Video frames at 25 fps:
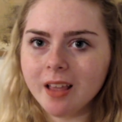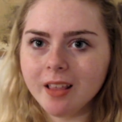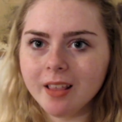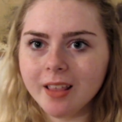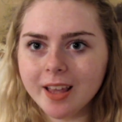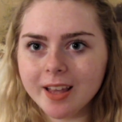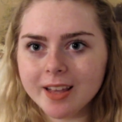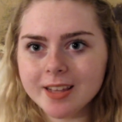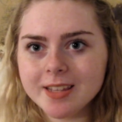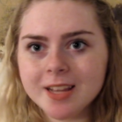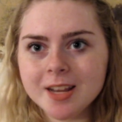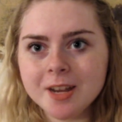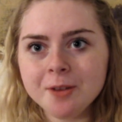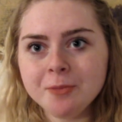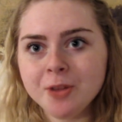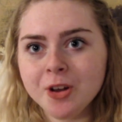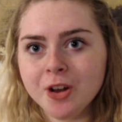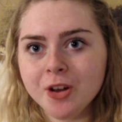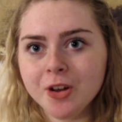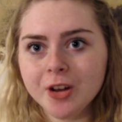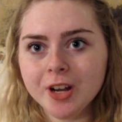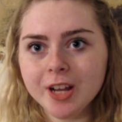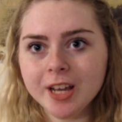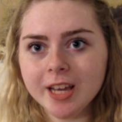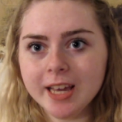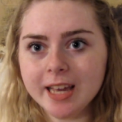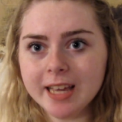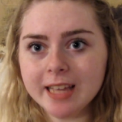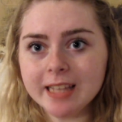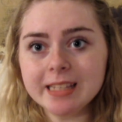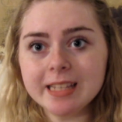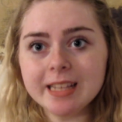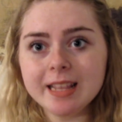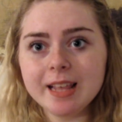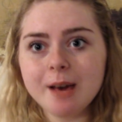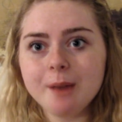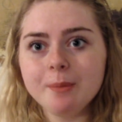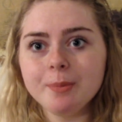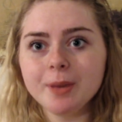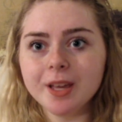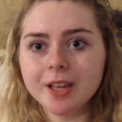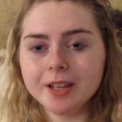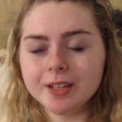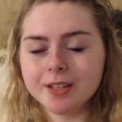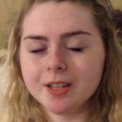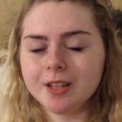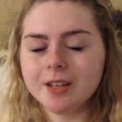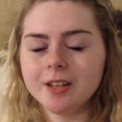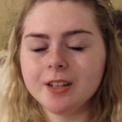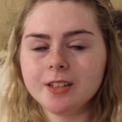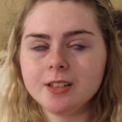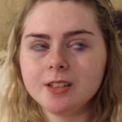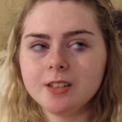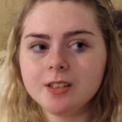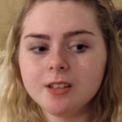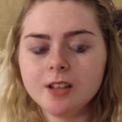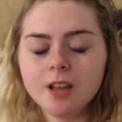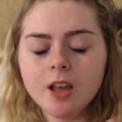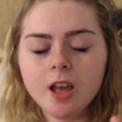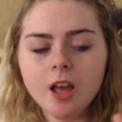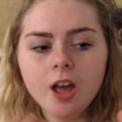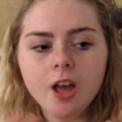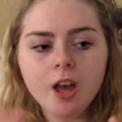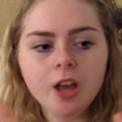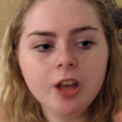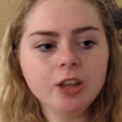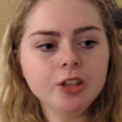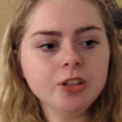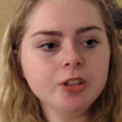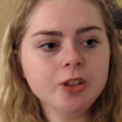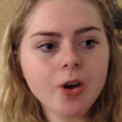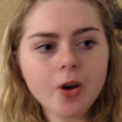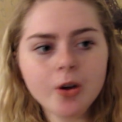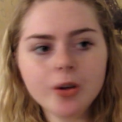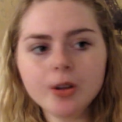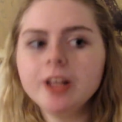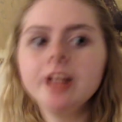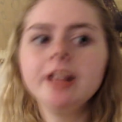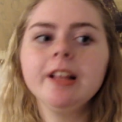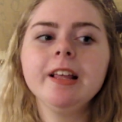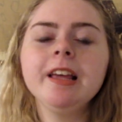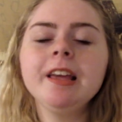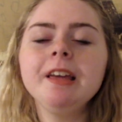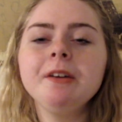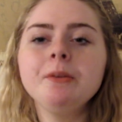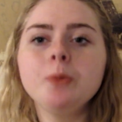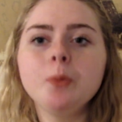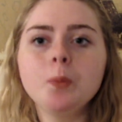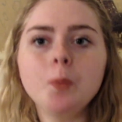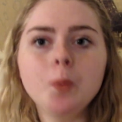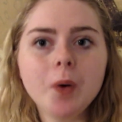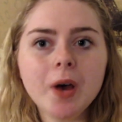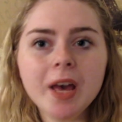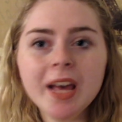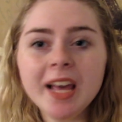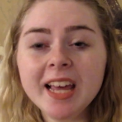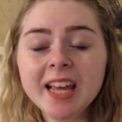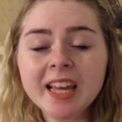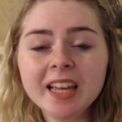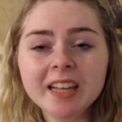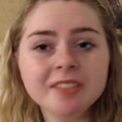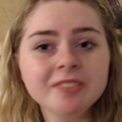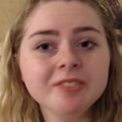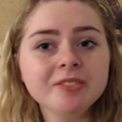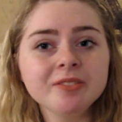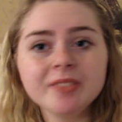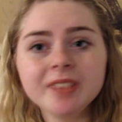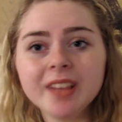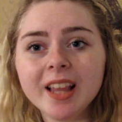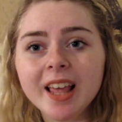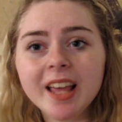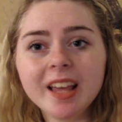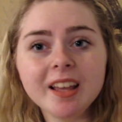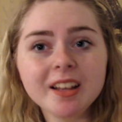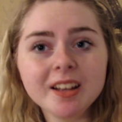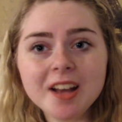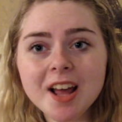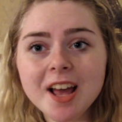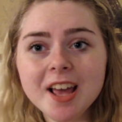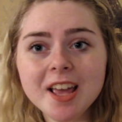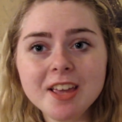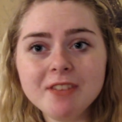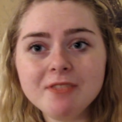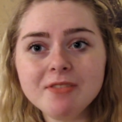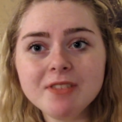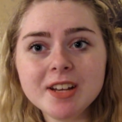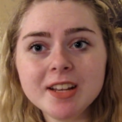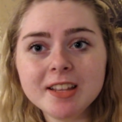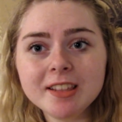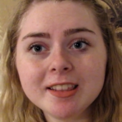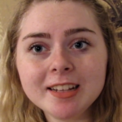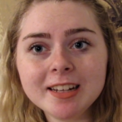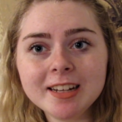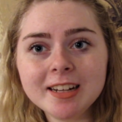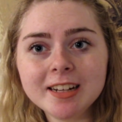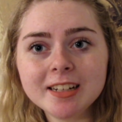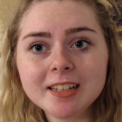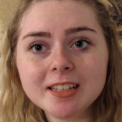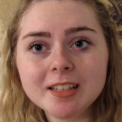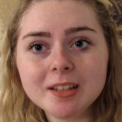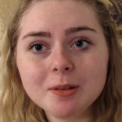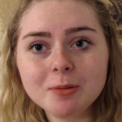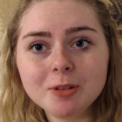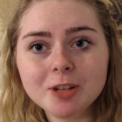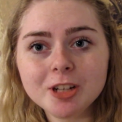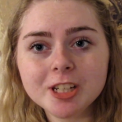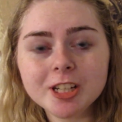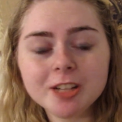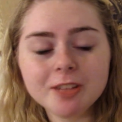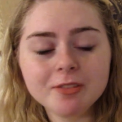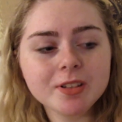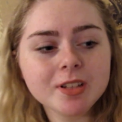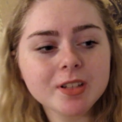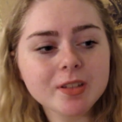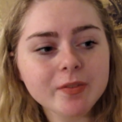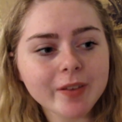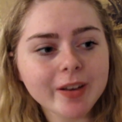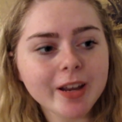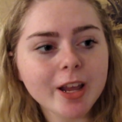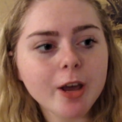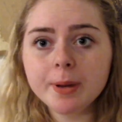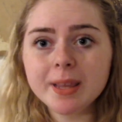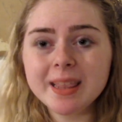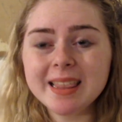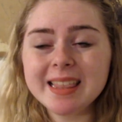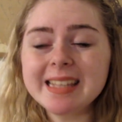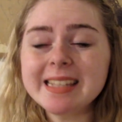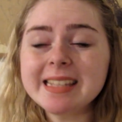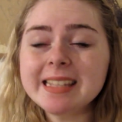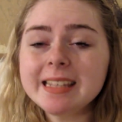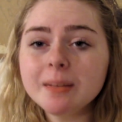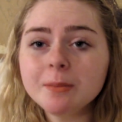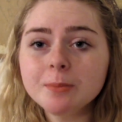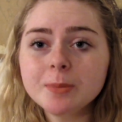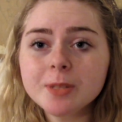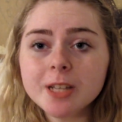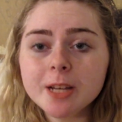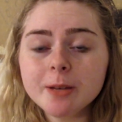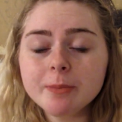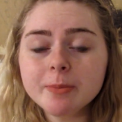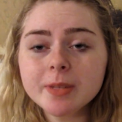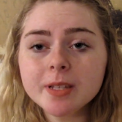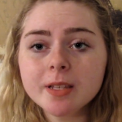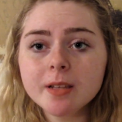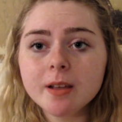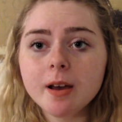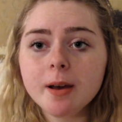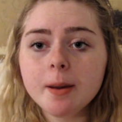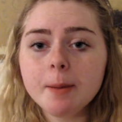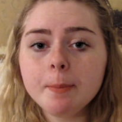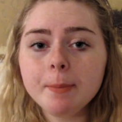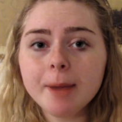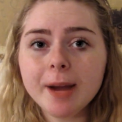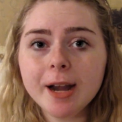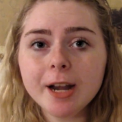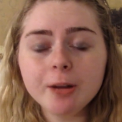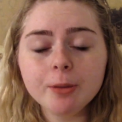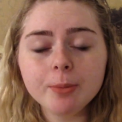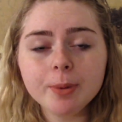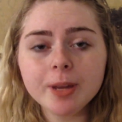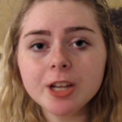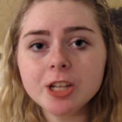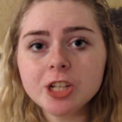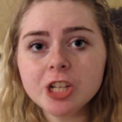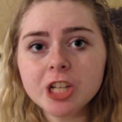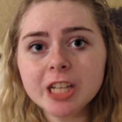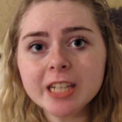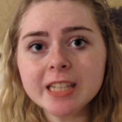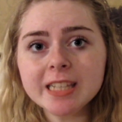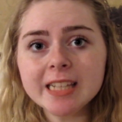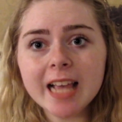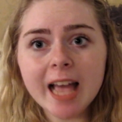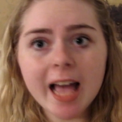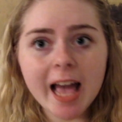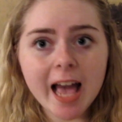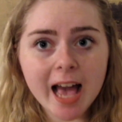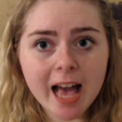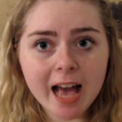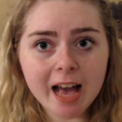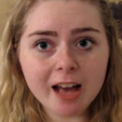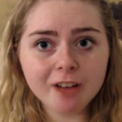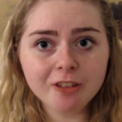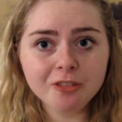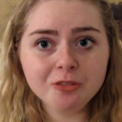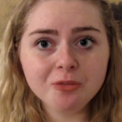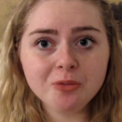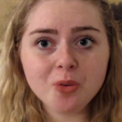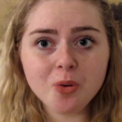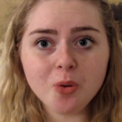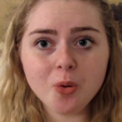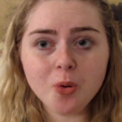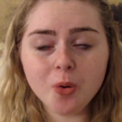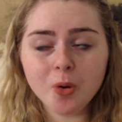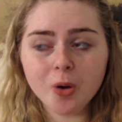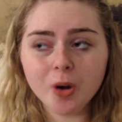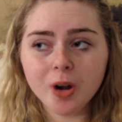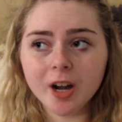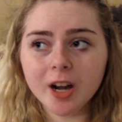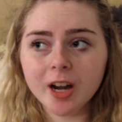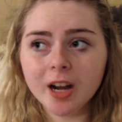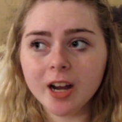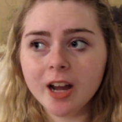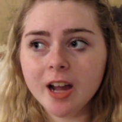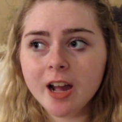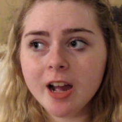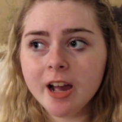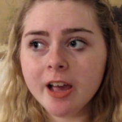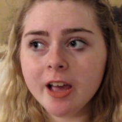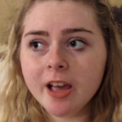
like I said, I'm not going to get into that because it is totally way like not even in the near subject of this video but the symptoms mito patients have or